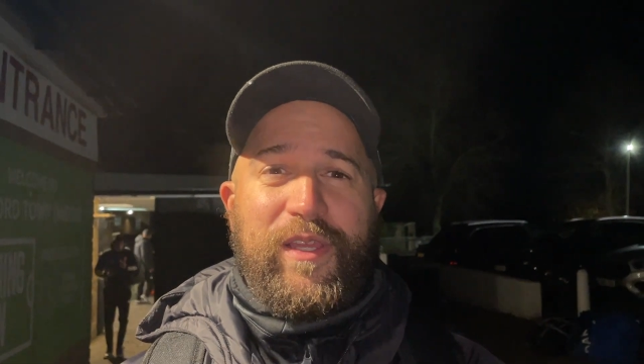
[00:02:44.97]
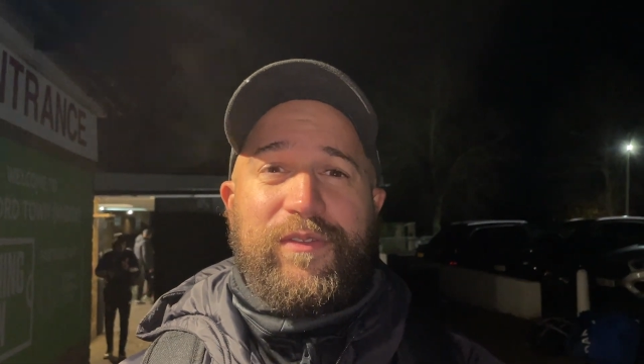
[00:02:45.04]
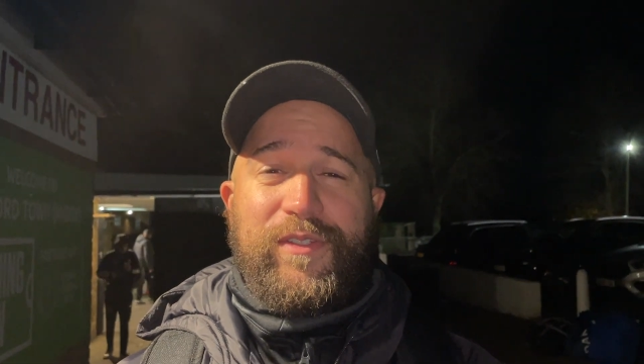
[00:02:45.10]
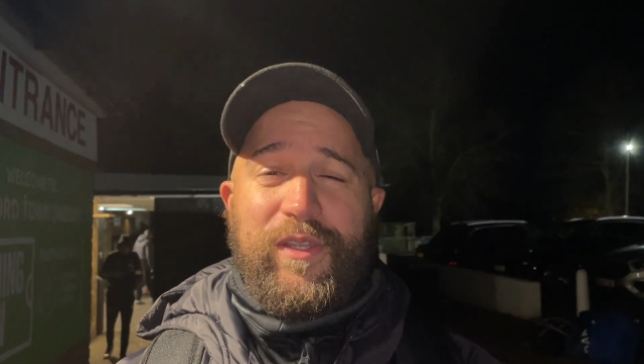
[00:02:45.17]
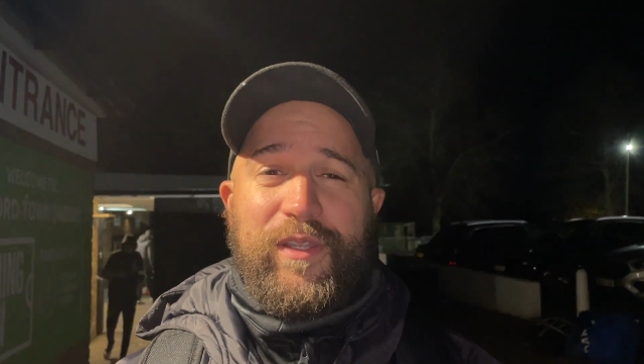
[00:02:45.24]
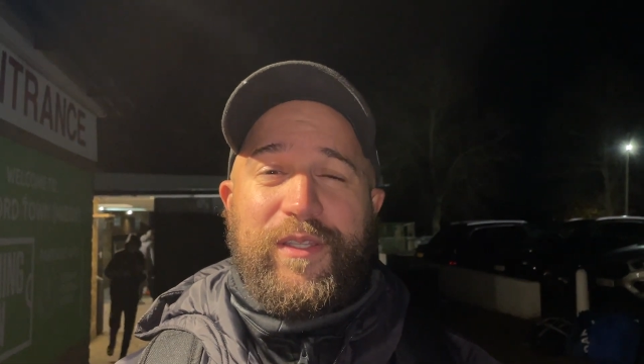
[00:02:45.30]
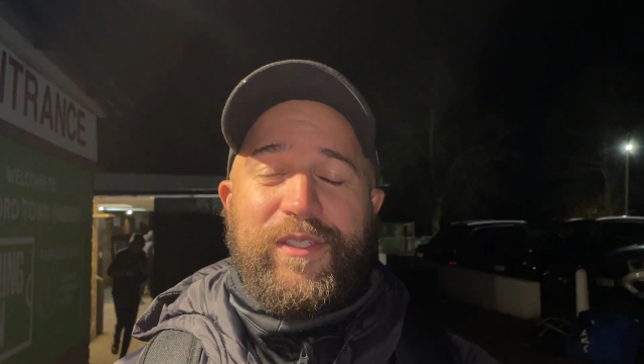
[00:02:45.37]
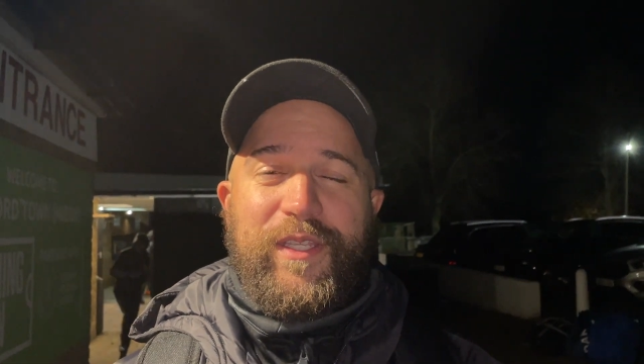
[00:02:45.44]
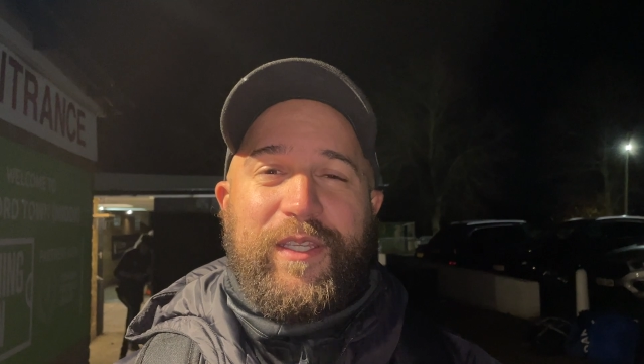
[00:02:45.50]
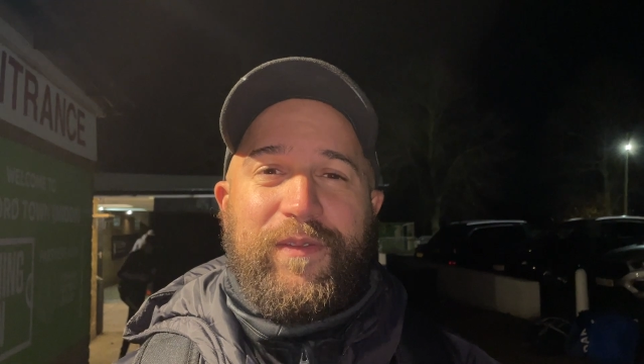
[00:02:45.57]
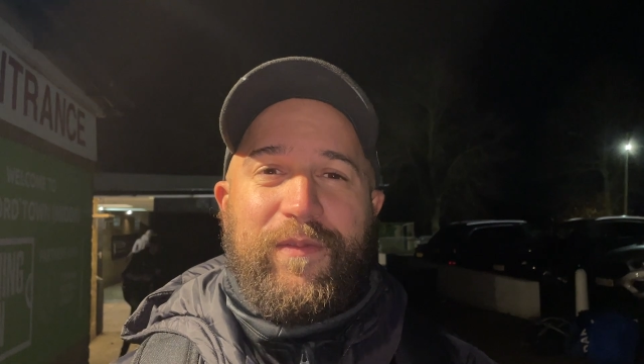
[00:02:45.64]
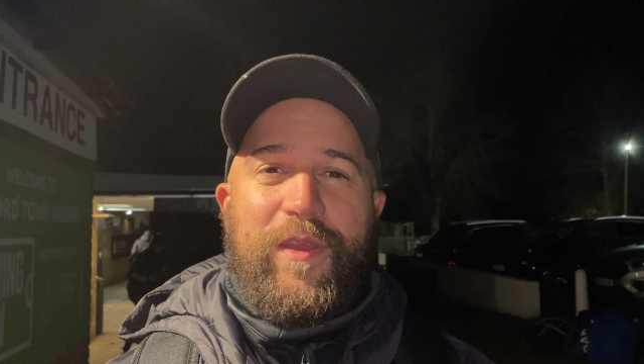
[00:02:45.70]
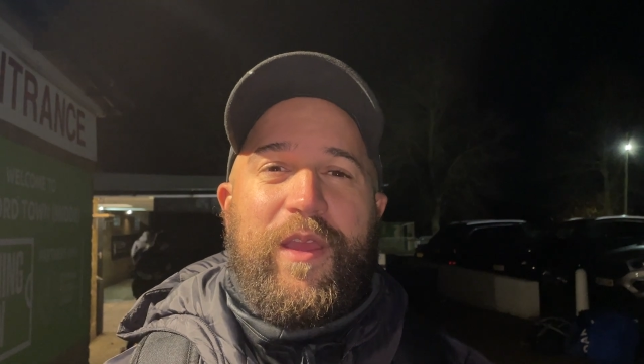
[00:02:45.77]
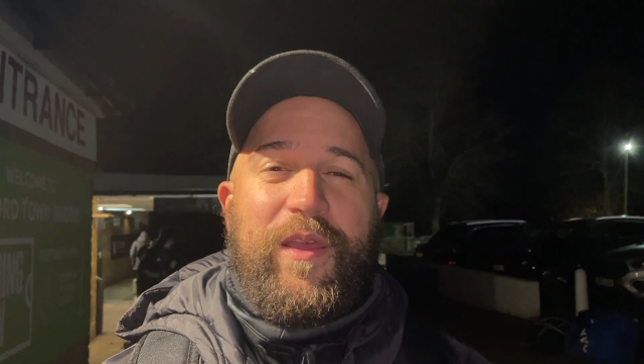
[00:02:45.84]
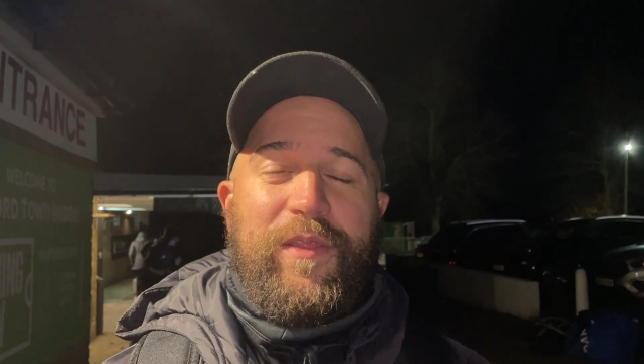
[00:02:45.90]
I've certainly
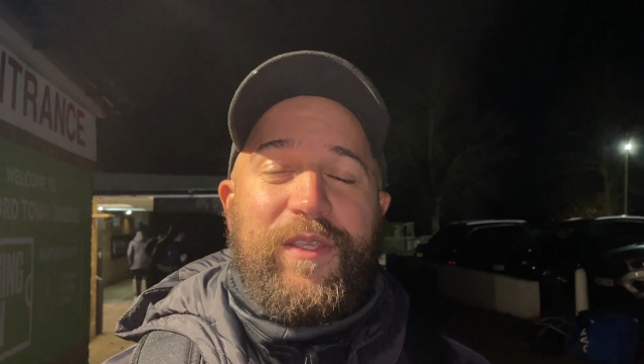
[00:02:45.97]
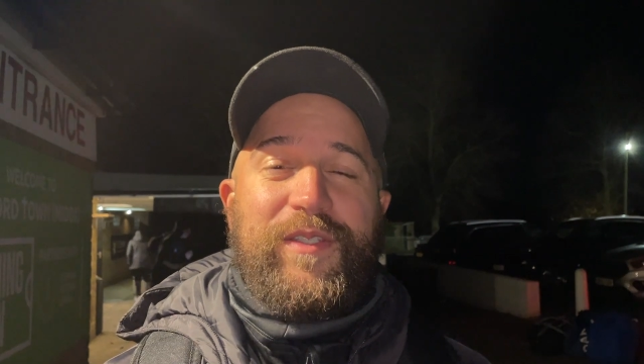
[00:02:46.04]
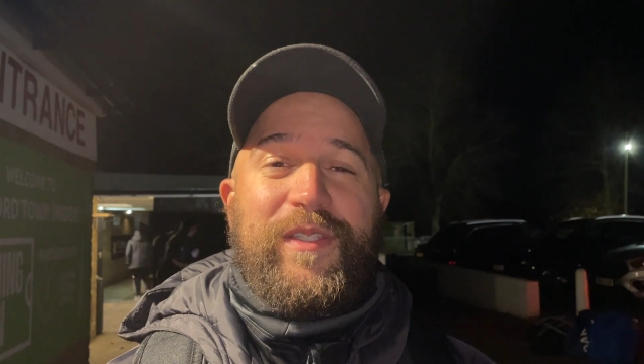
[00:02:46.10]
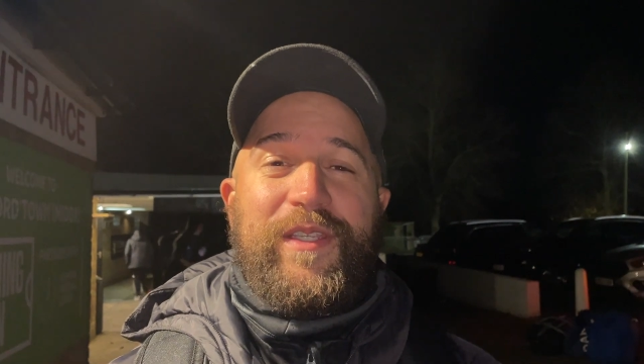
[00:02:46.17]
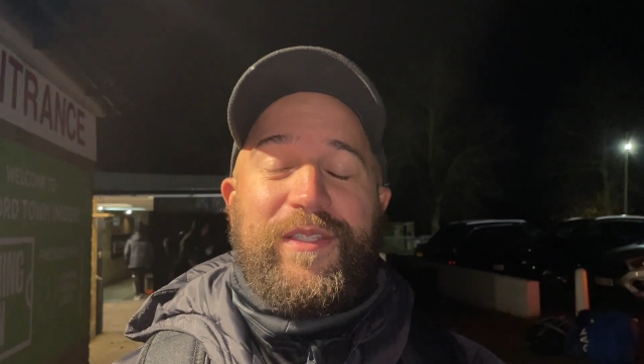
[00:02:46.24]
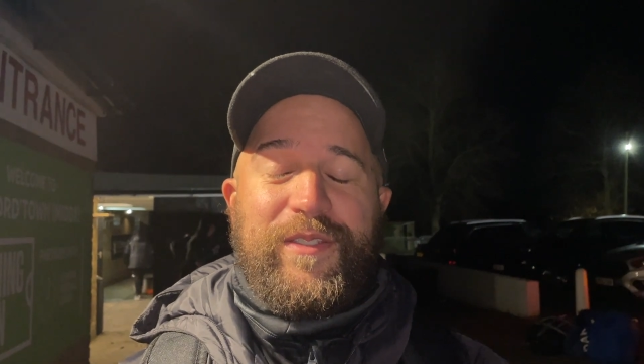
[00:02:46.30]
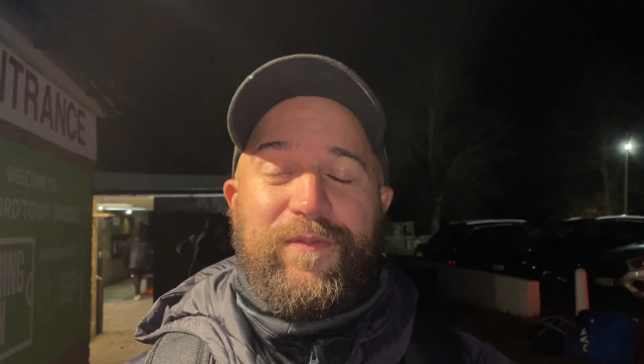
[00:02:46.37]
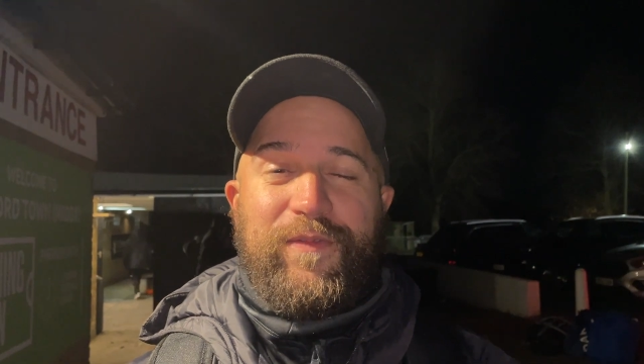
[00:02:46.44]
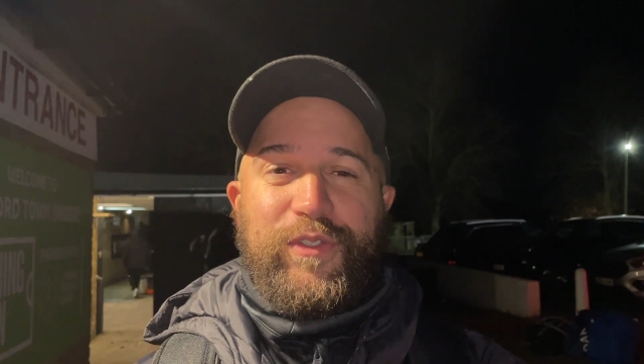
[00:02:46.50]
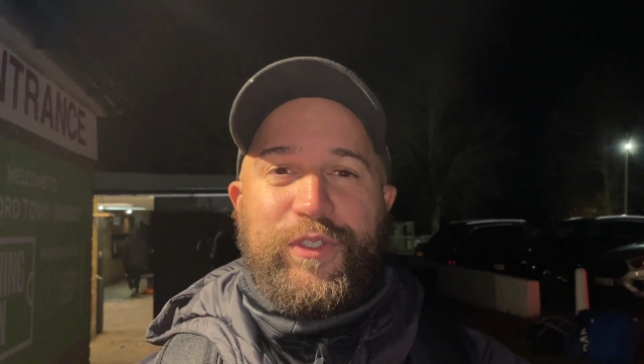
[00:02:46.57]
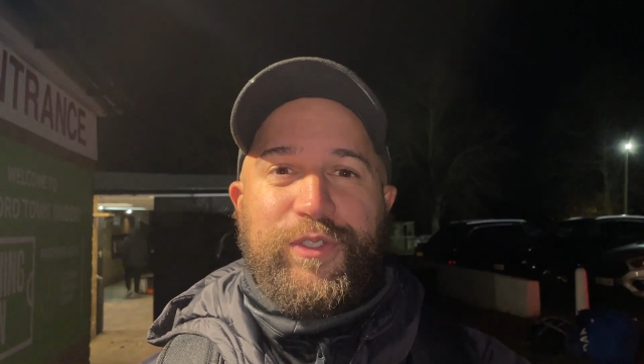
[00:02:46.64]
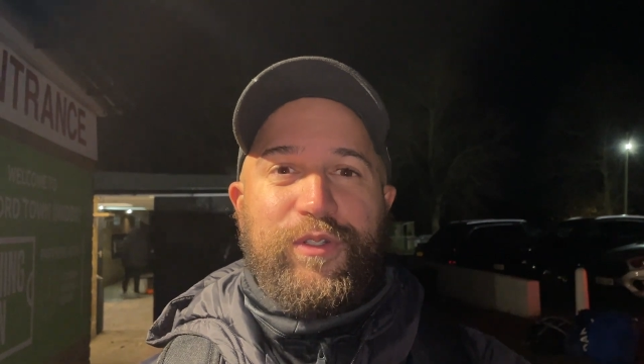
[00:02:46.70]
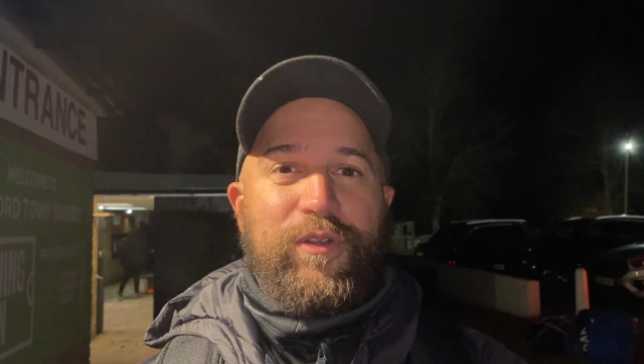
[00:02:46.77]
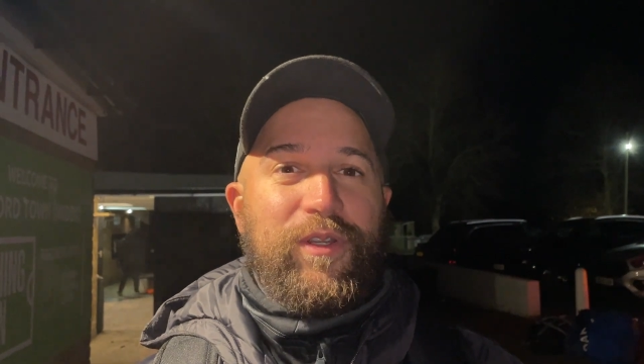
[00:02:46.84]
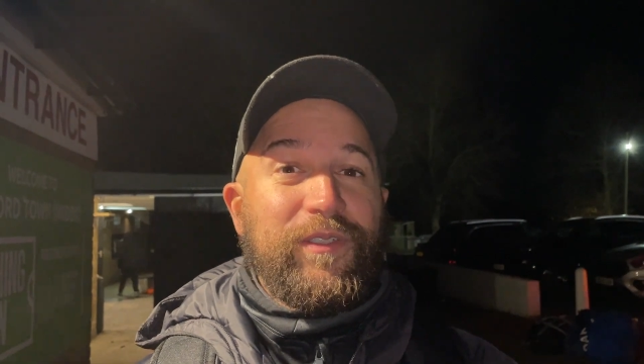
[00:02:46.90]
seen this season, for
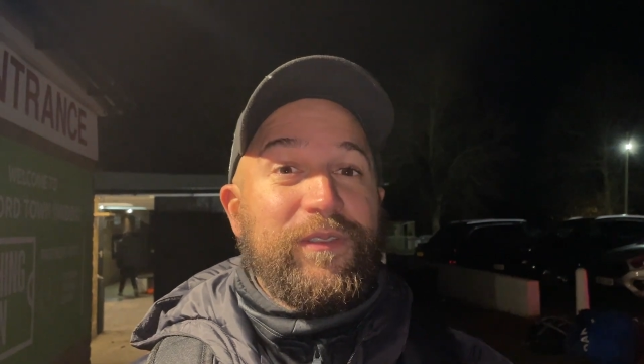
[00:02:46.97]
sure.